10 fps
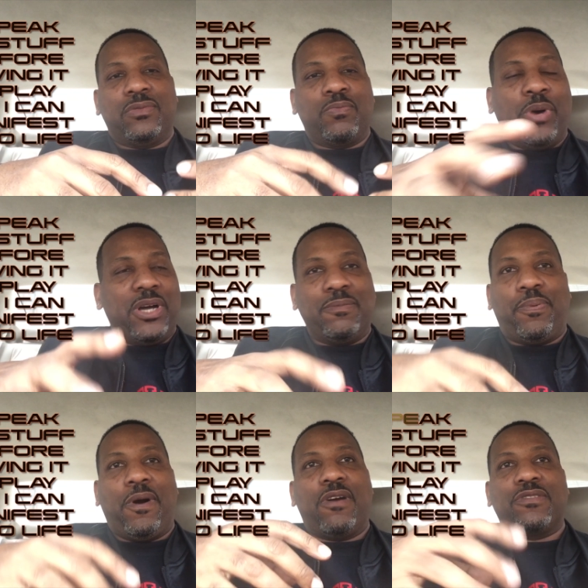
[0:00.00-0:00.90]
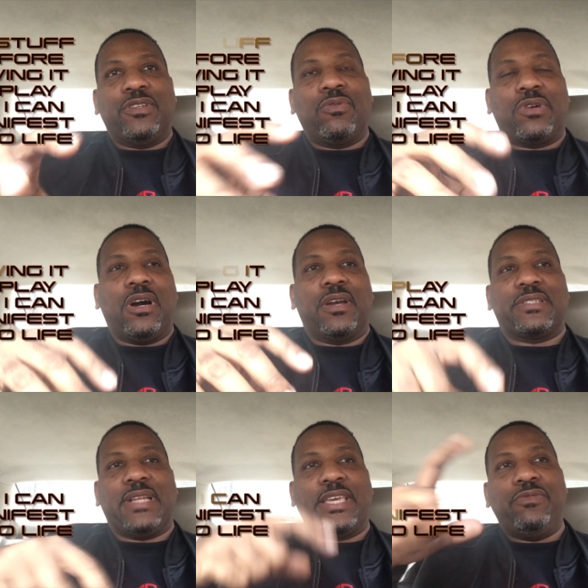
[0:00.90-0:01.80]
button parts, no
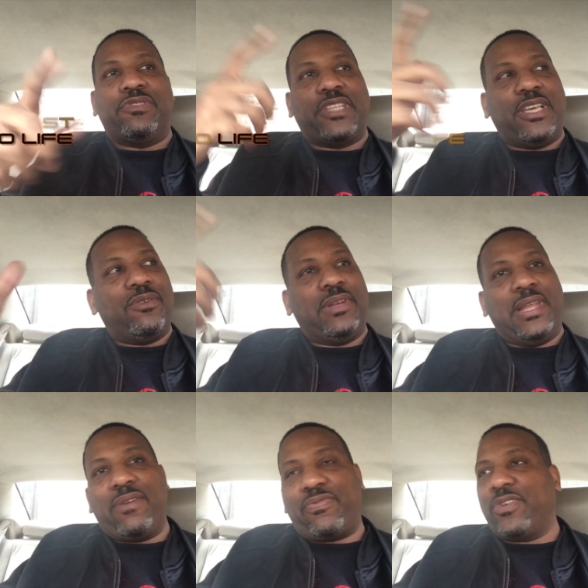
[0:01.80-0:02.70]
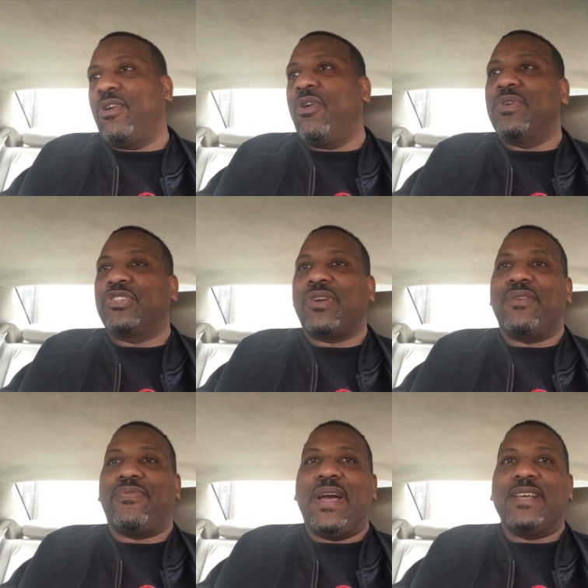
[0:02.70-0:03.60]
cutters. Like, you still left to go and try
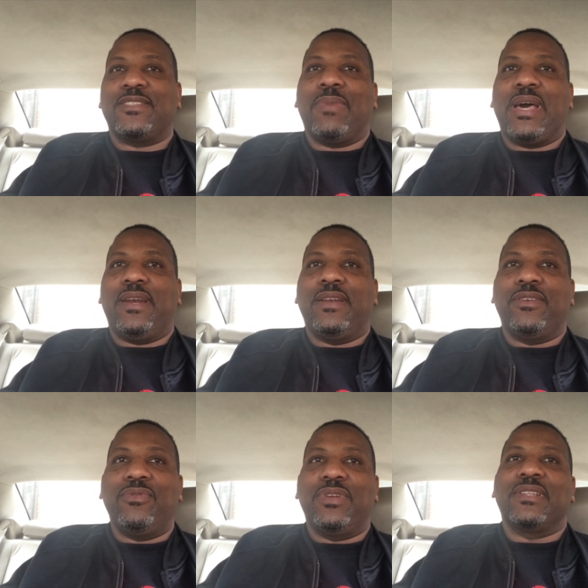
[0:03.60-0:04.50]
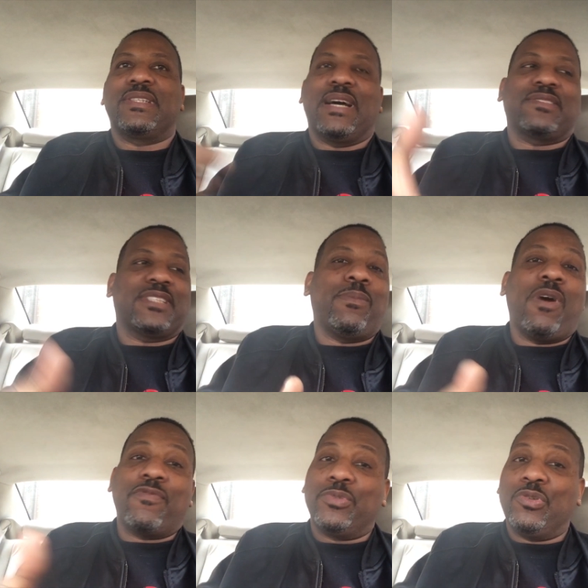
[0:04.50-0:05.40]
to find somebody to do this. Now, some
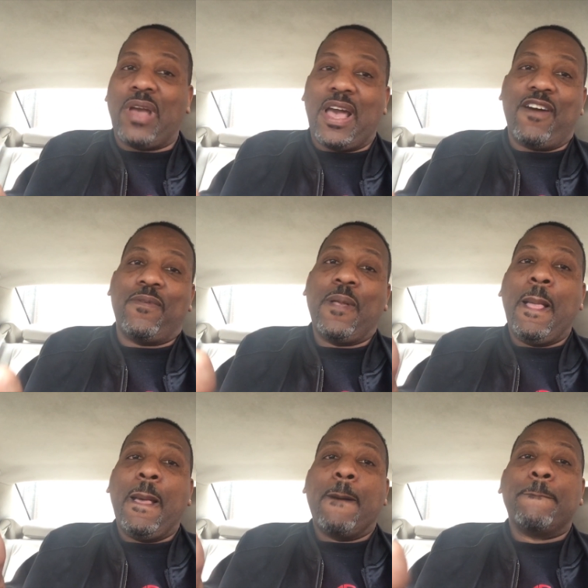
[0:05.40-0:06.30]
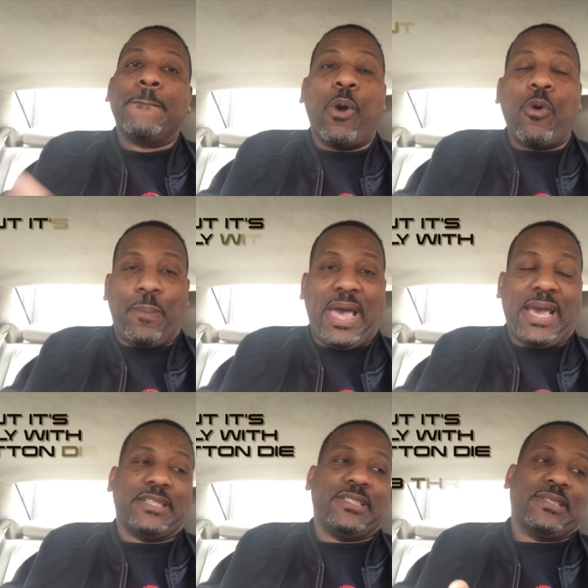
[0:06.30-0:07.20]
of them do have bulk
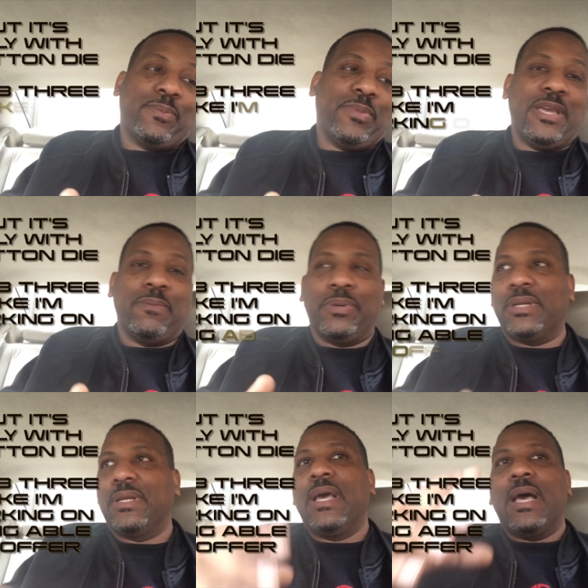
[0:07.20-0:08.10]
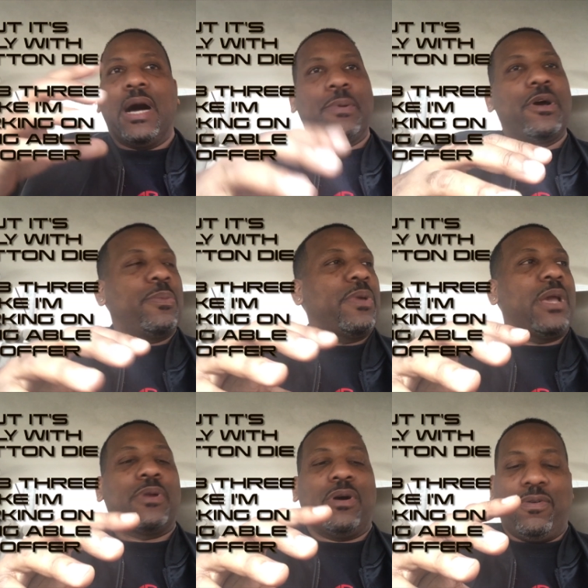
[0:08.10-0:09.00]
packages. I mean, but I'm going to be
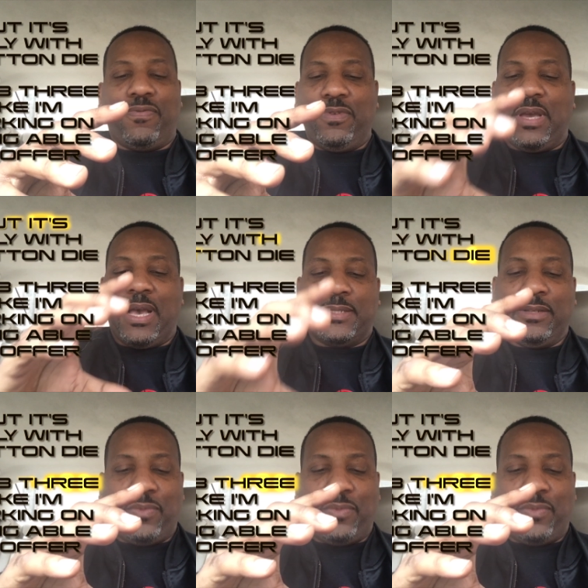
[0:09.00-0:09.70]
able to offer you guys, look